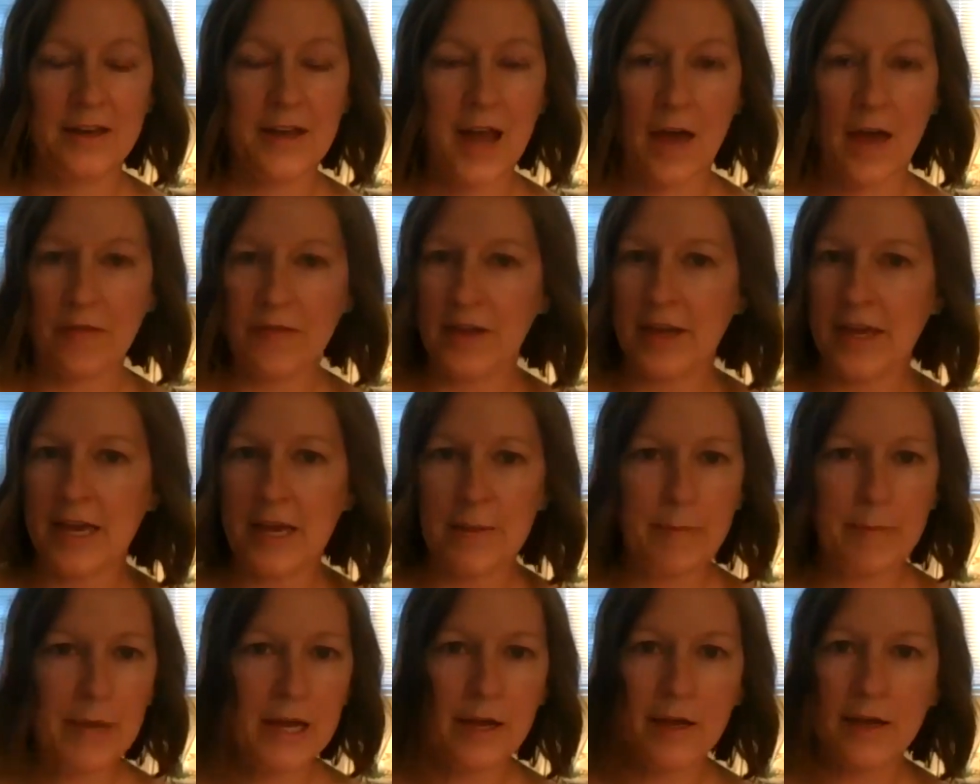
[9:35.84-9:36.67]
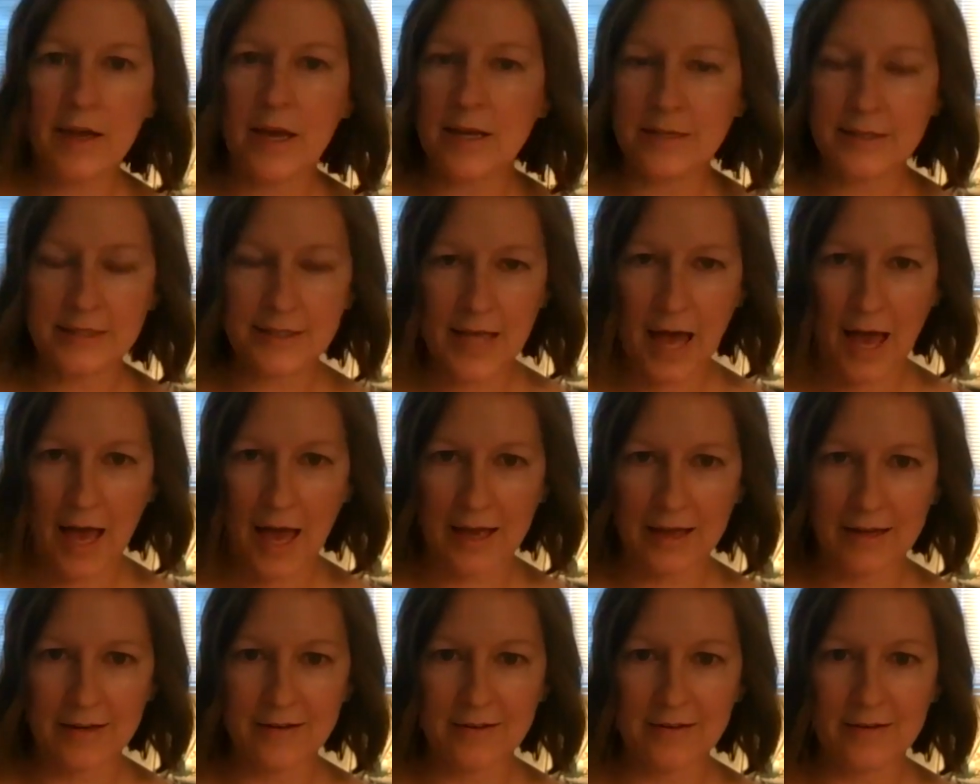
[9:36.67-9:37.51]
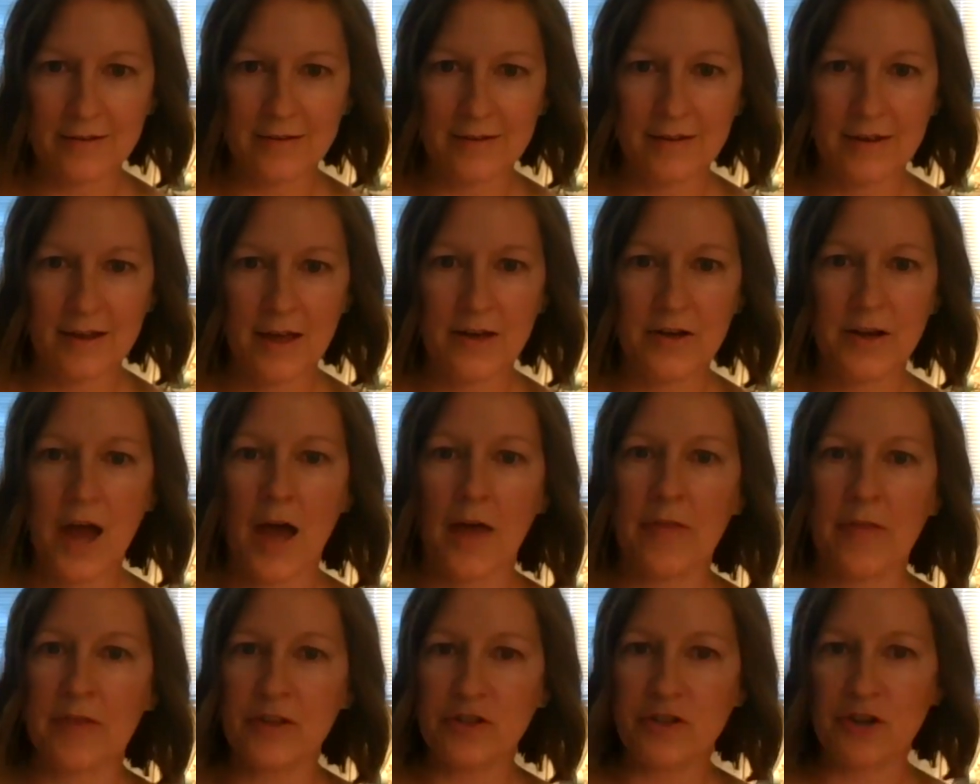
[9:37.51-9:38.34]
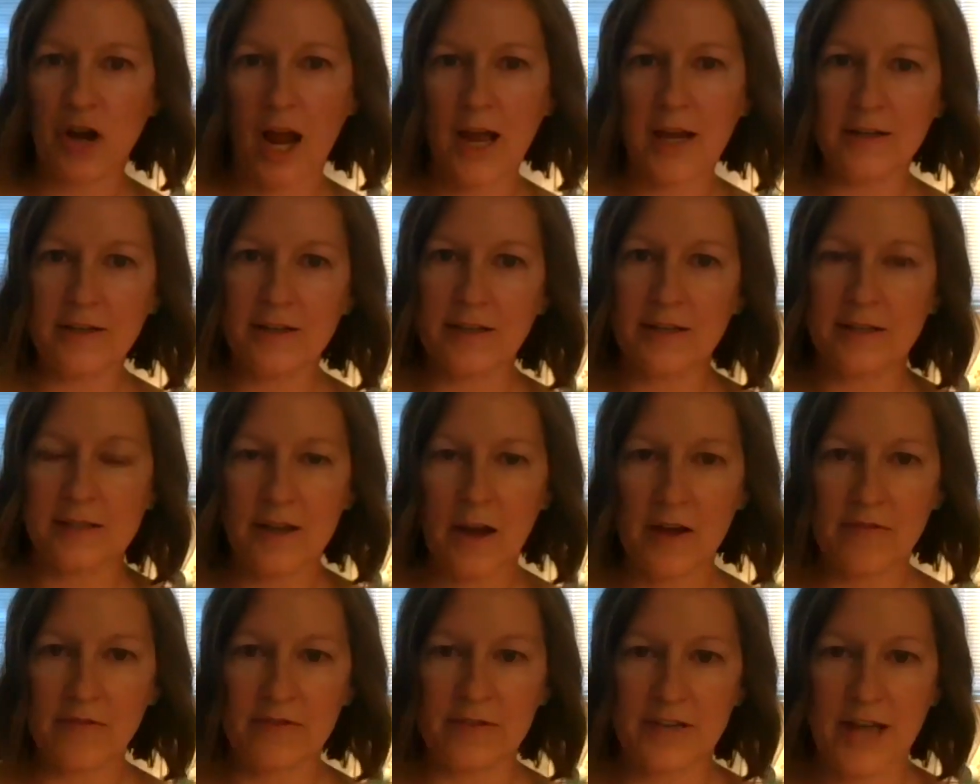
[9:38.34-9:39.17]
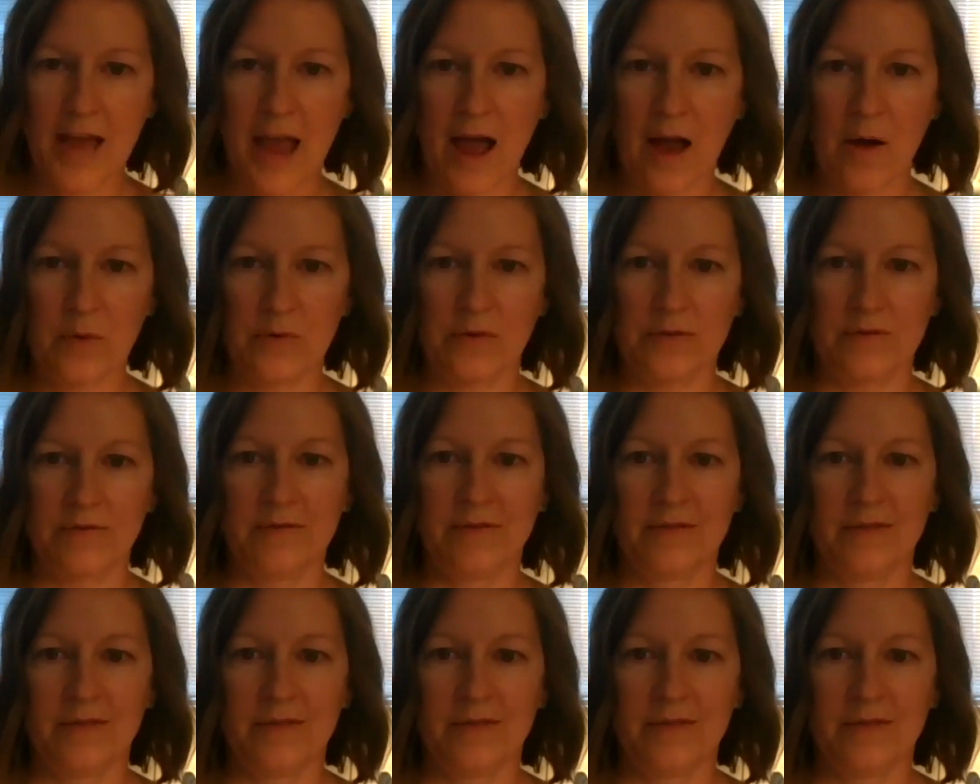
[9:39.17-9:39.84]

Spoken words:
Not the keeping inside, not the trying to stuff down.